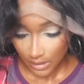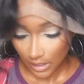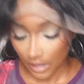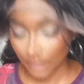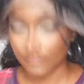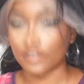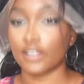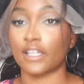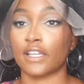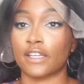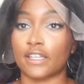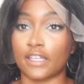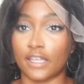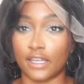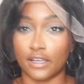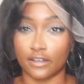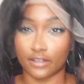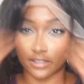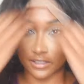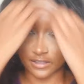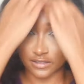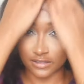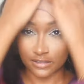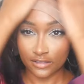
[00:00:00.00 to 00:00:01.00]
I felt like
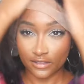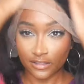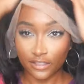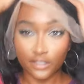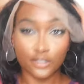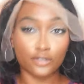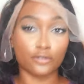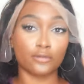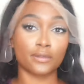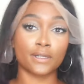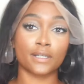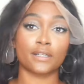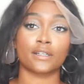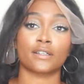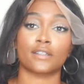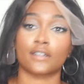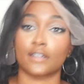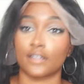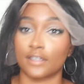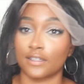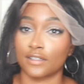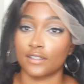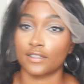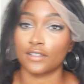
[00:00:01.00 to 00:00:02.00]
Karen Huger
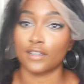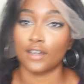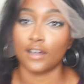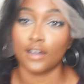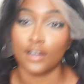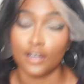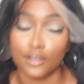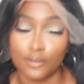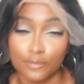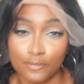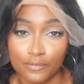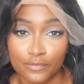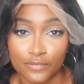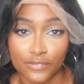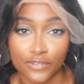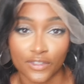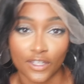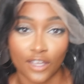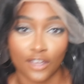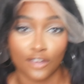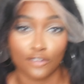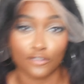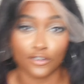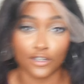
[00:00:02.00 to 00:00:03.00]
in um,
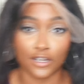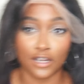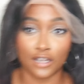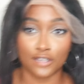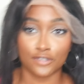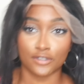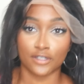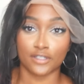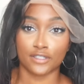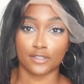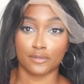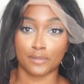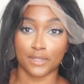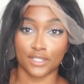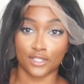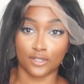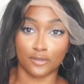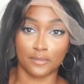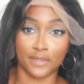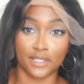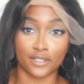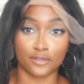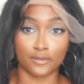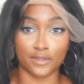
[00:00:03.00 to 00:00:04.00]
Real Housewives of
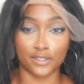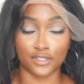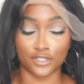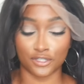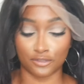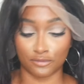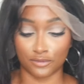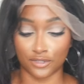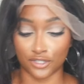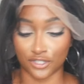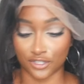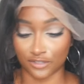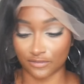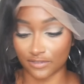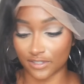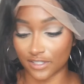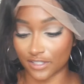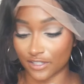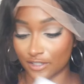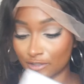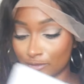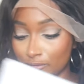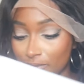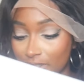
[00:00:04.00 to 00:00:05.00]
Potomac when she was
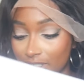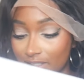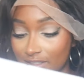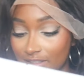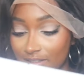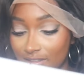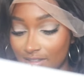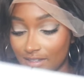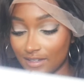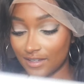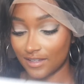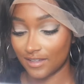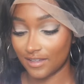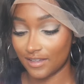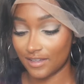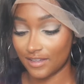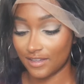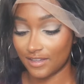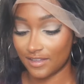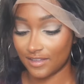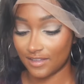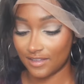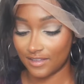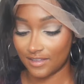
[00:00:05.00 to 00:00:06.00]
shifting her wig
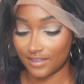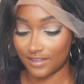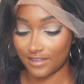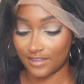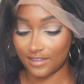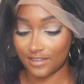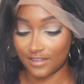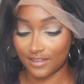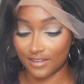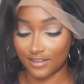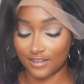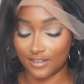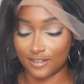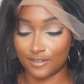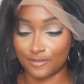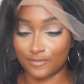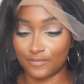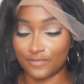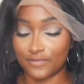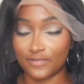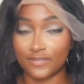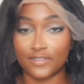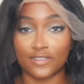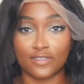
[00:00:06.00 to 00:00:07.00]
um,
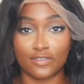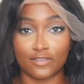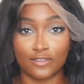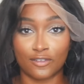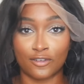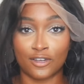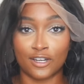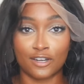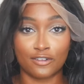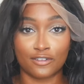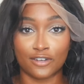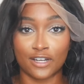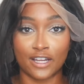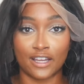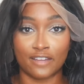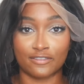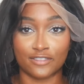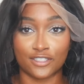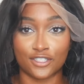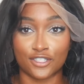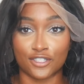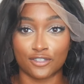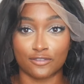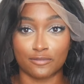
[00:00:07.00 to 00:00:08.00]
whenever I have
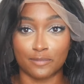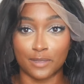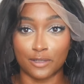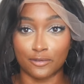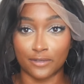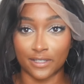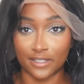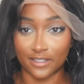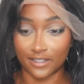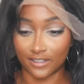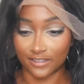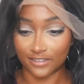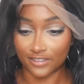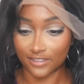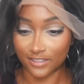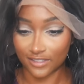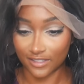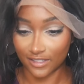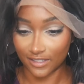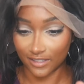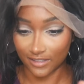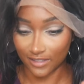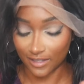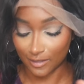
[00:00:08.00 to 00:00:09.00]
to shift my weight, I just
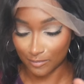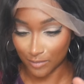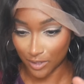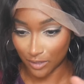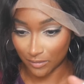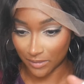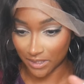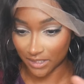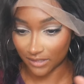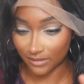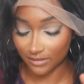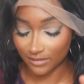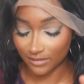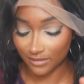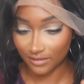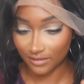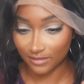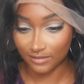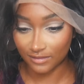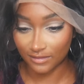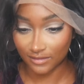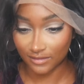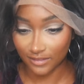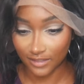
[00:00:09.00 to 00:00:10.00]
think of that moment.
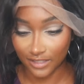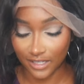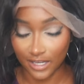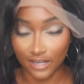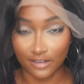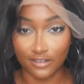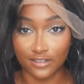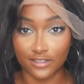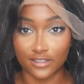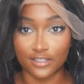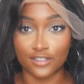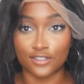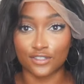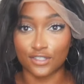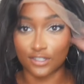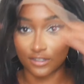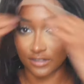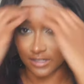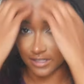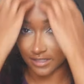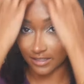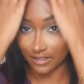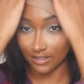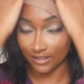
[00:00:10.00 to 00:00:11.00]
Karen is so
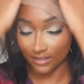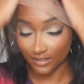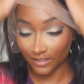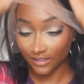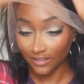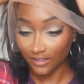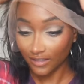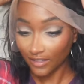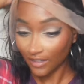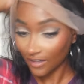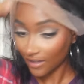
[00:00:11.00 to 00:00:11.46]
iconic.